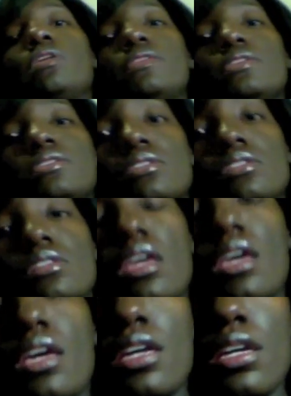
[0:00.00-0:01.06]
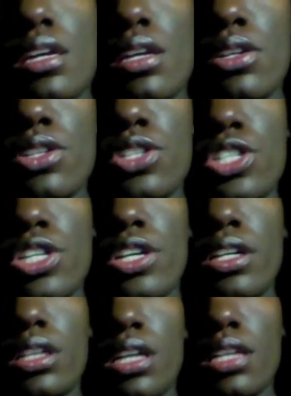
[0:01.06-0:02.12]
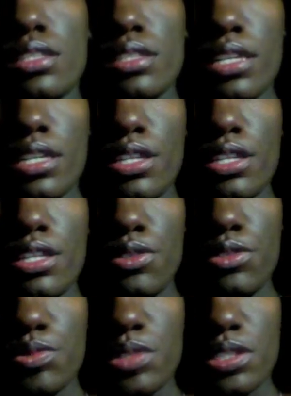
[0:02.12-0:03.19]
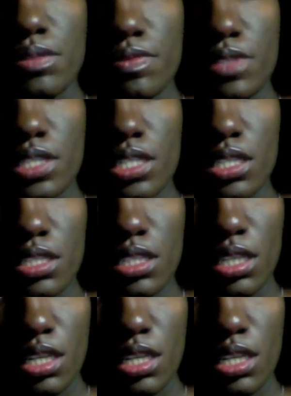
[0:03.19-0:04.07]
This is a sheer gloss that I use once I'm done.